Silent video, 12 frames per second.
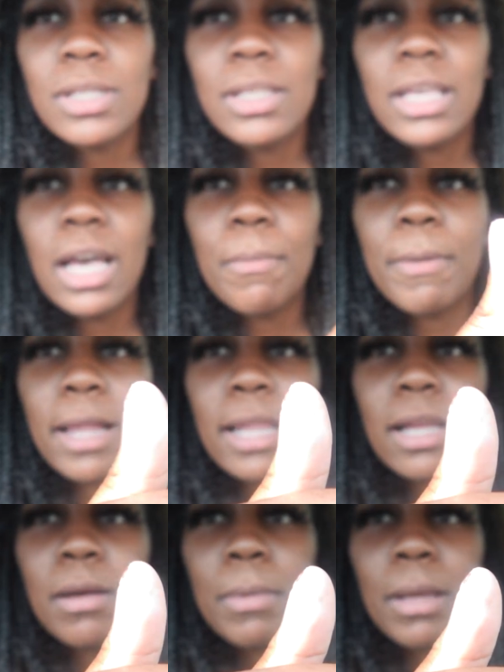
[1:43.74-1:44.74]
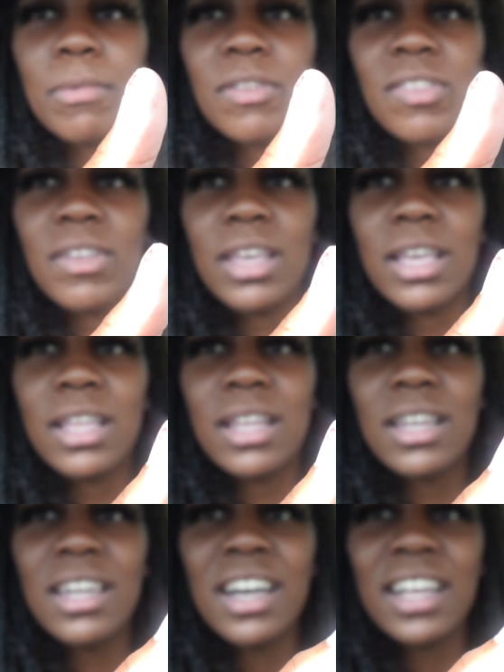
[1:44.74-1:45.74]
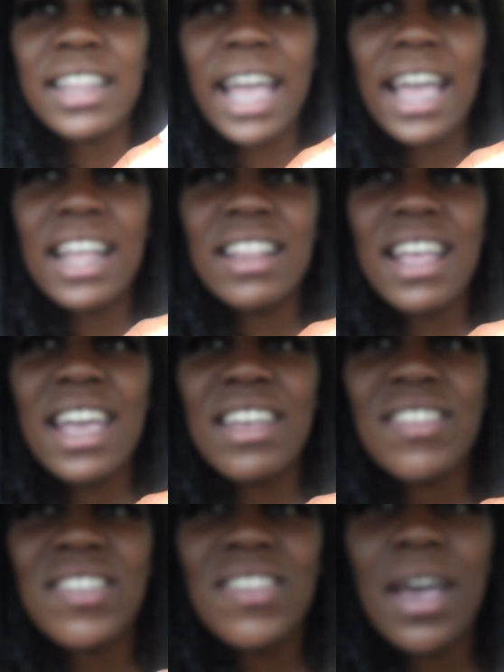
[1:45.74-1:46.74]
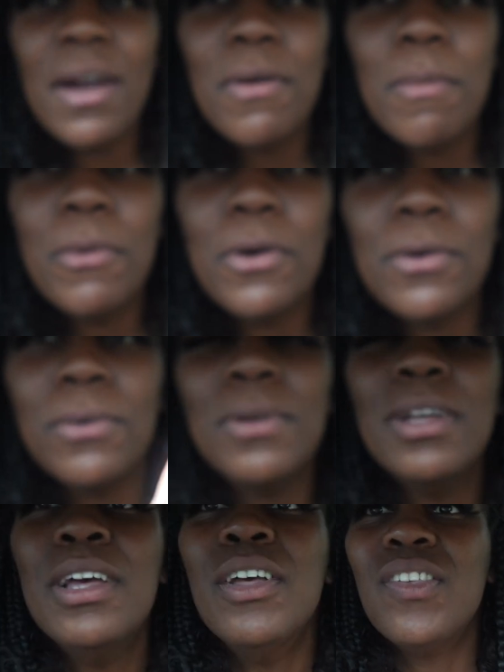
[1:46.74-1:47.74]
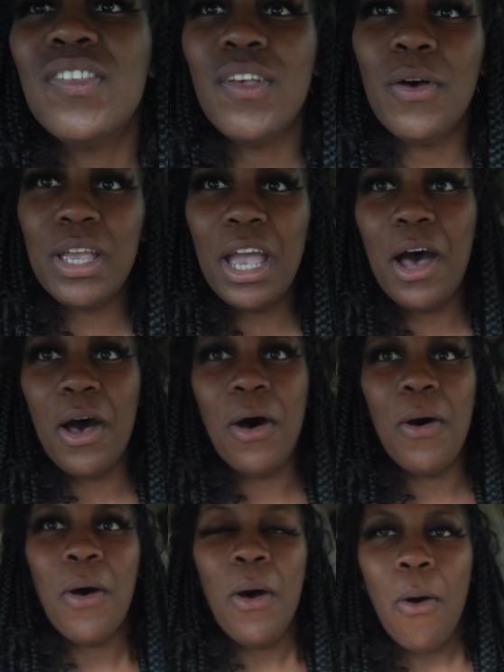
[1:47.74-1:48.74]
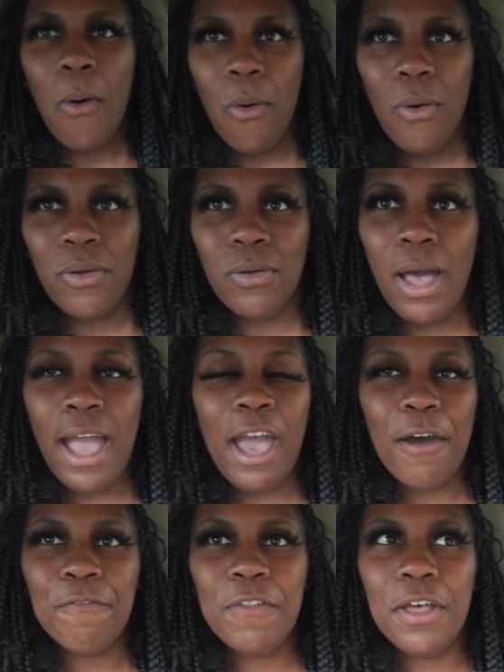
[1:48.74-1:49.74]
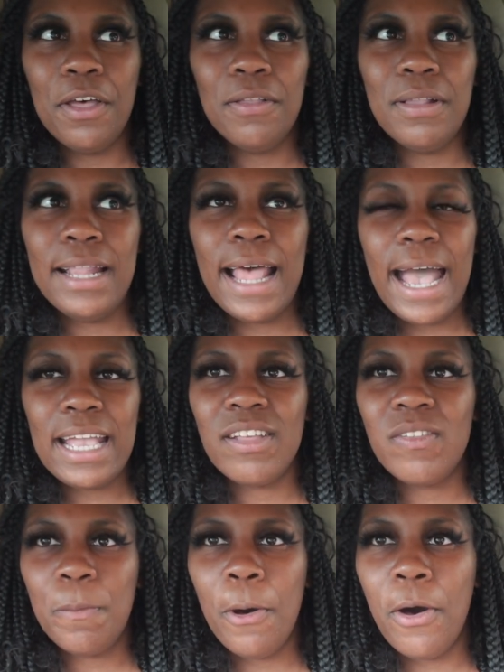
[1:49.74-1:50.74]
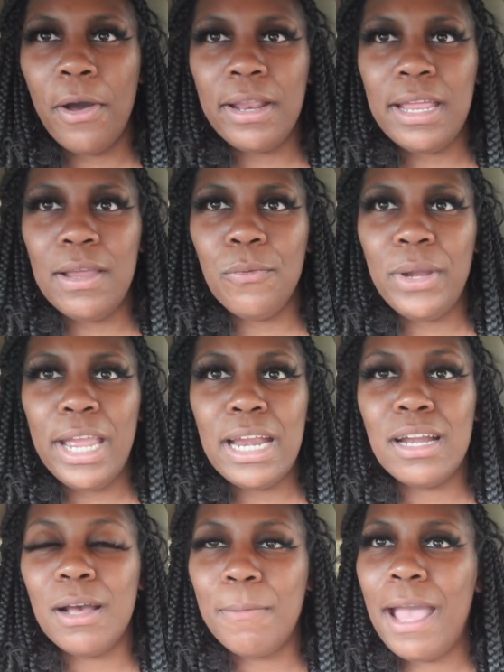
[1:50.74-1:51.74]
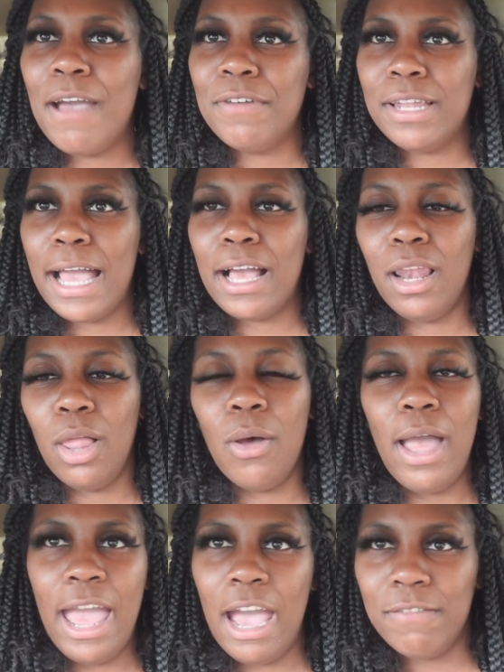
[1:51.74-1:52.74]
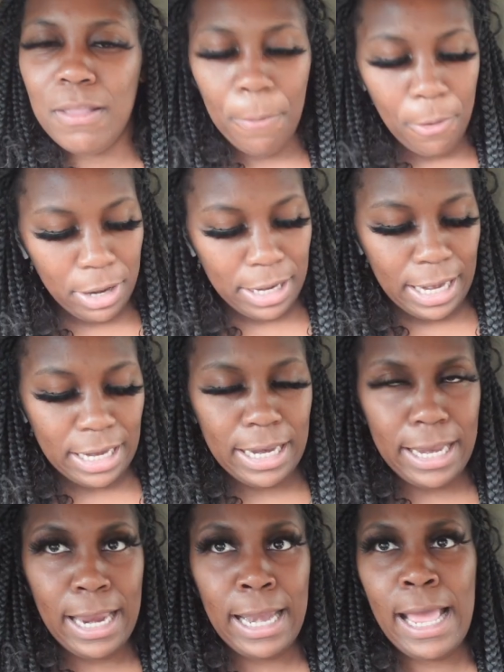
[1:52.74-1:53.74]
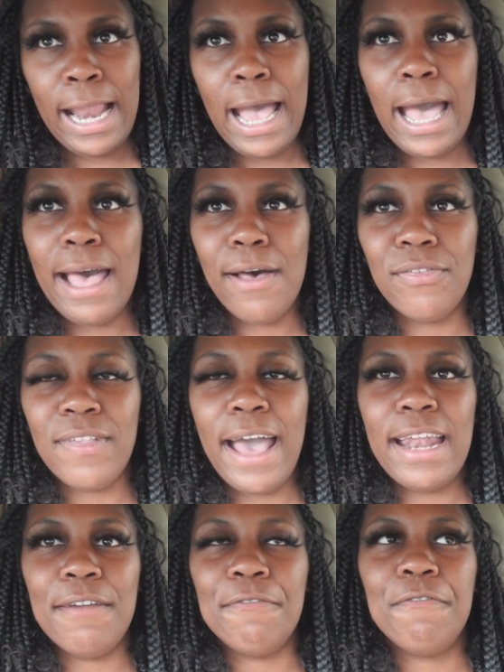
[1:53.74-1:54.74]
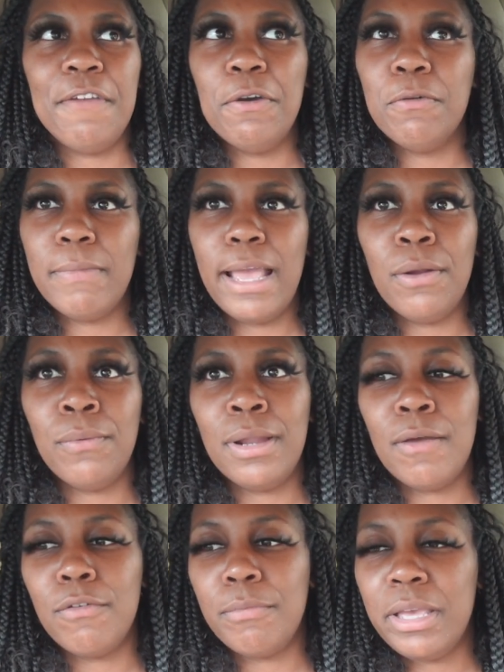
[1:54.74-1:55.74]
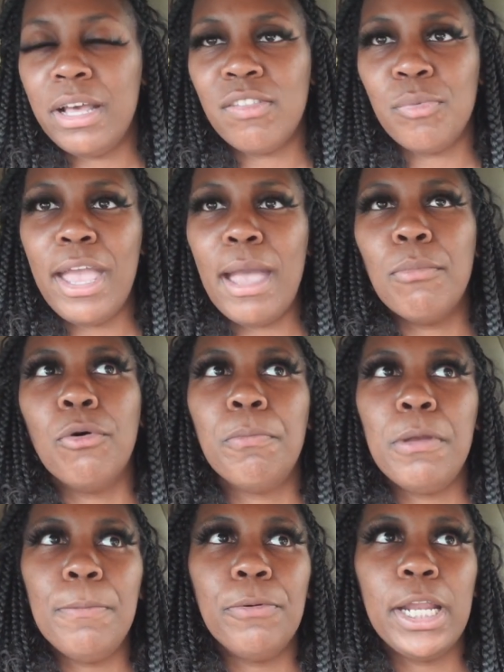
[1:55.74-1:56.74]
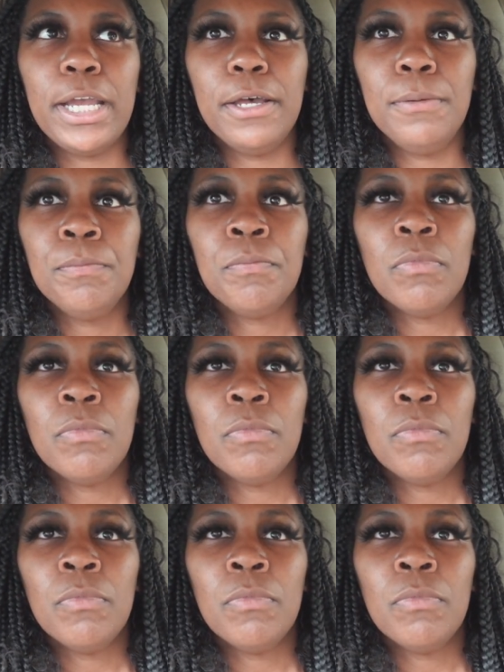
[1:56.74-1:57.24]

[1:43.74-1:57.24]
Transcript: y'all probably ain't gonna be able to see it look at that that is terrible so y'all after Naya's party, we ended up having like a little after party get together at our house. I didn't film that or whatever because we had more people there.